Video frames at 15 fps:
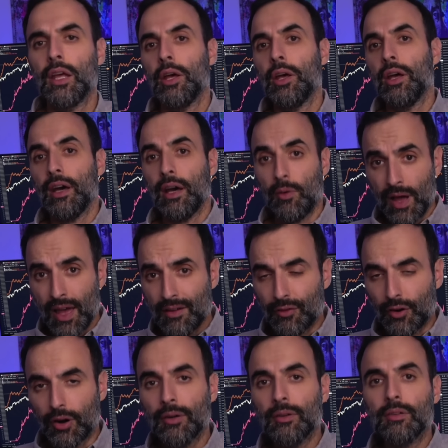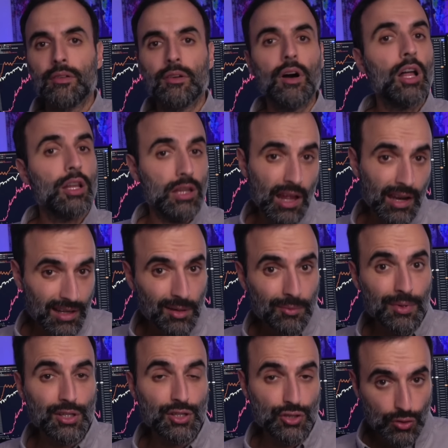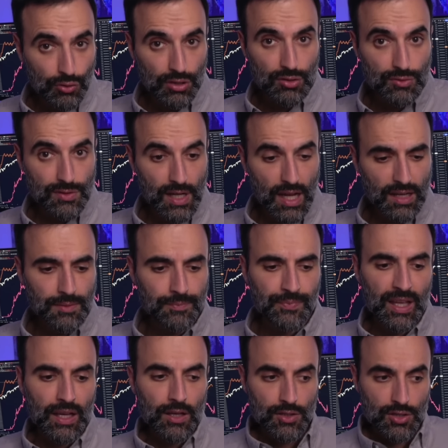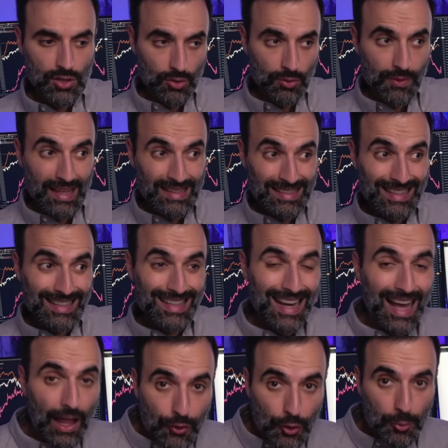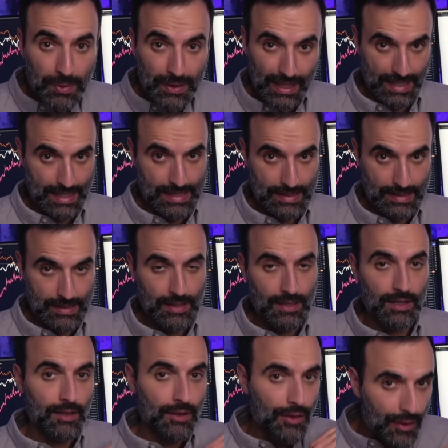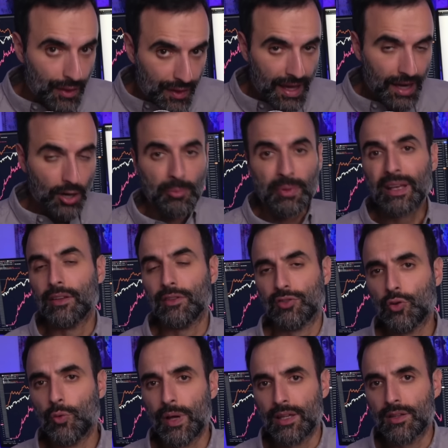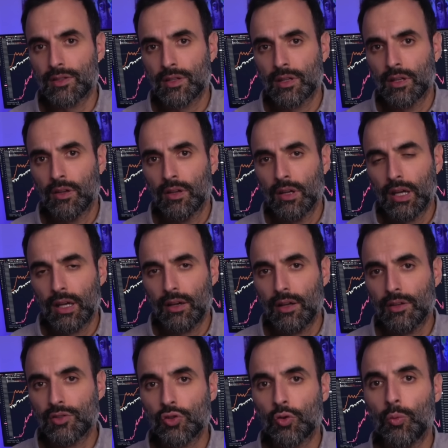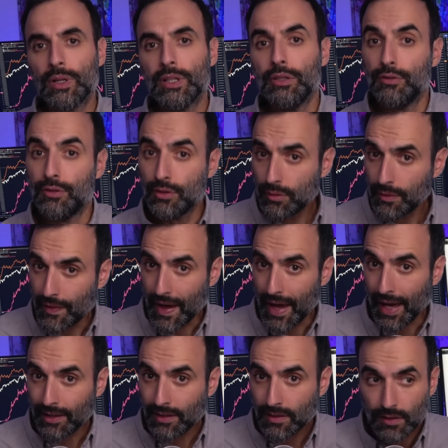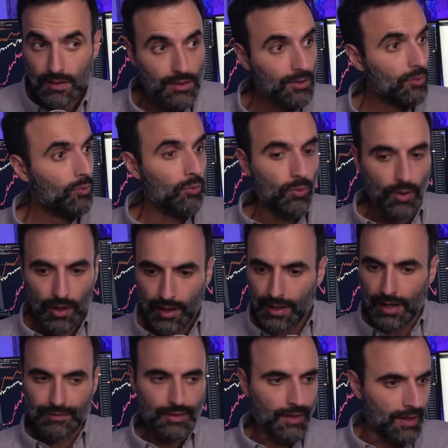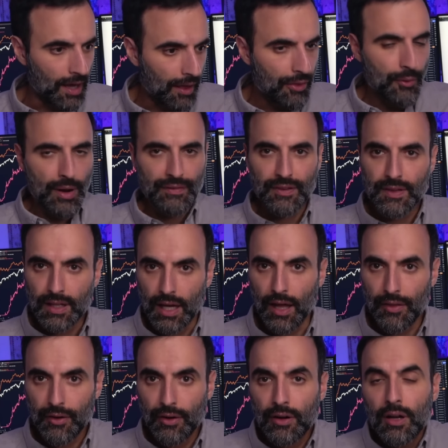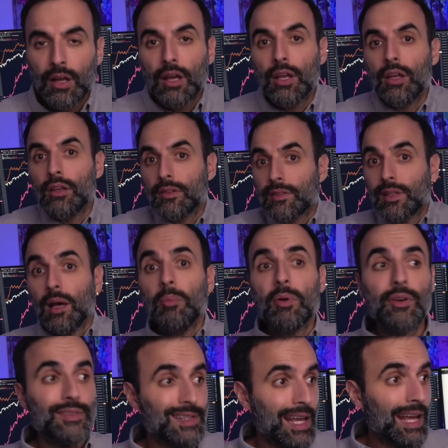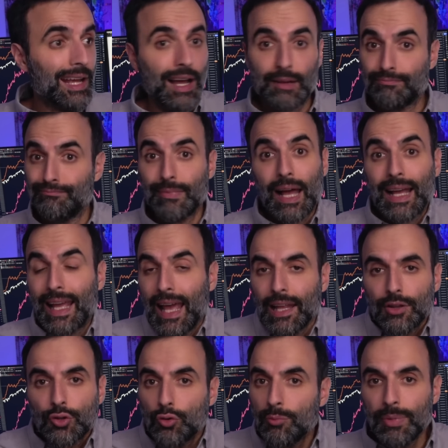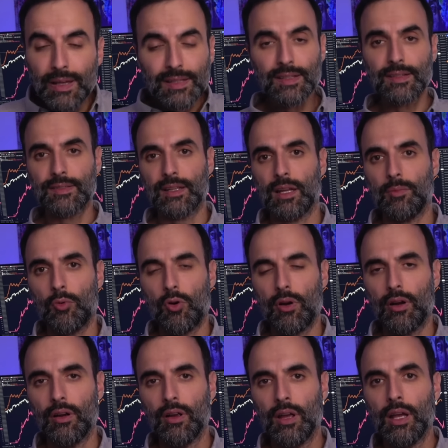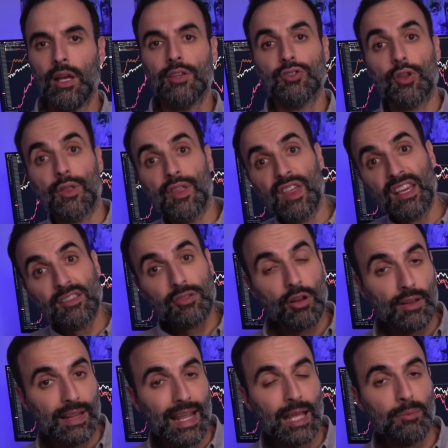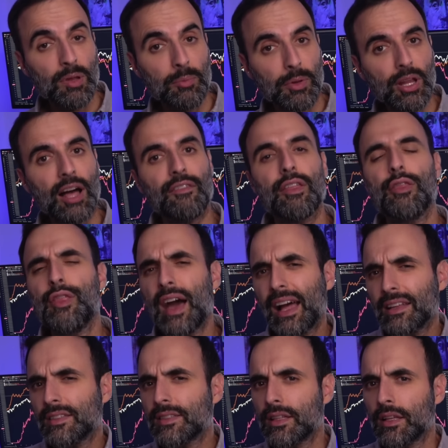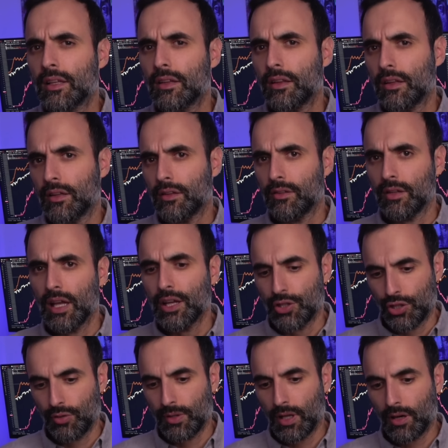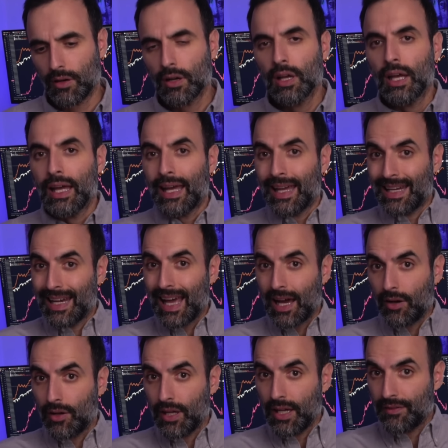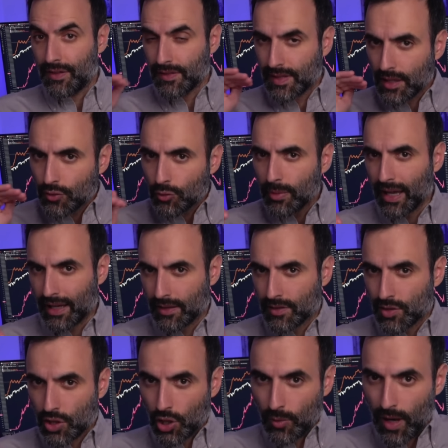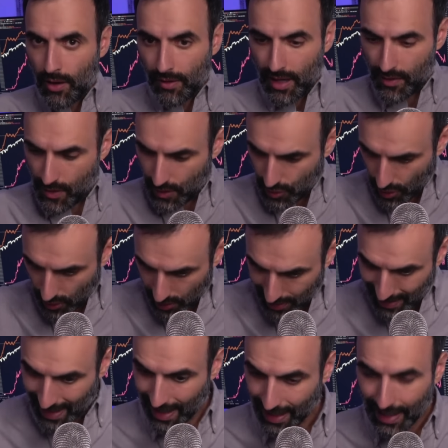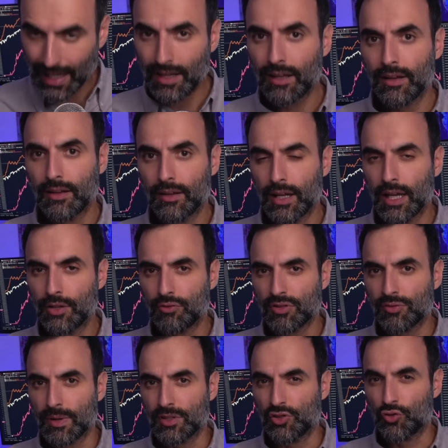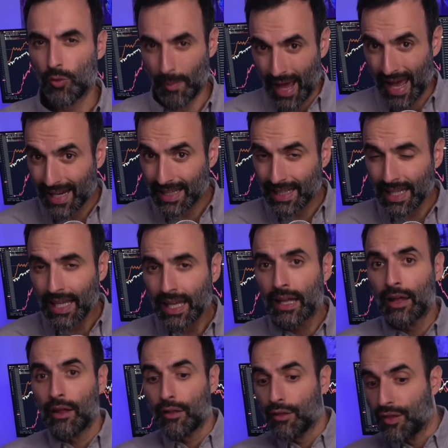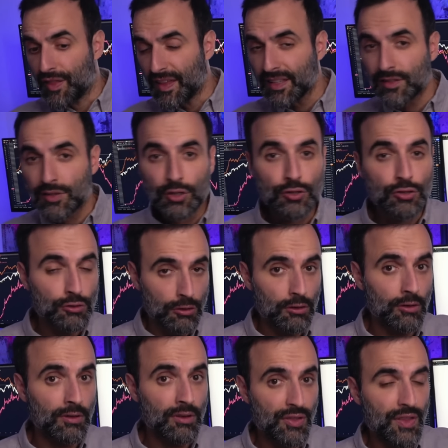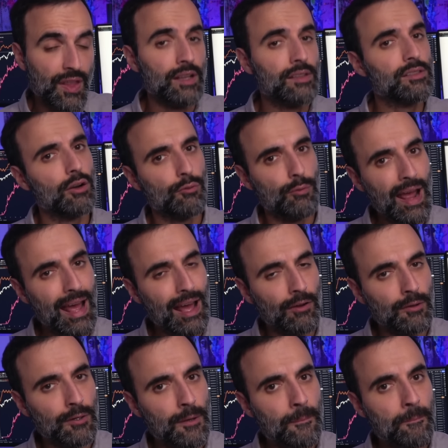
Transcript: However, a lot of companies do use debt. So that's another place they are being squeezed. And so when you do that, one after the other after the other, some are saying, I can't do business anymore. So they start laying people off. That's the, the issue here. Now, if the central banks go out and they start cutting interest rates dramatically, this could turn things around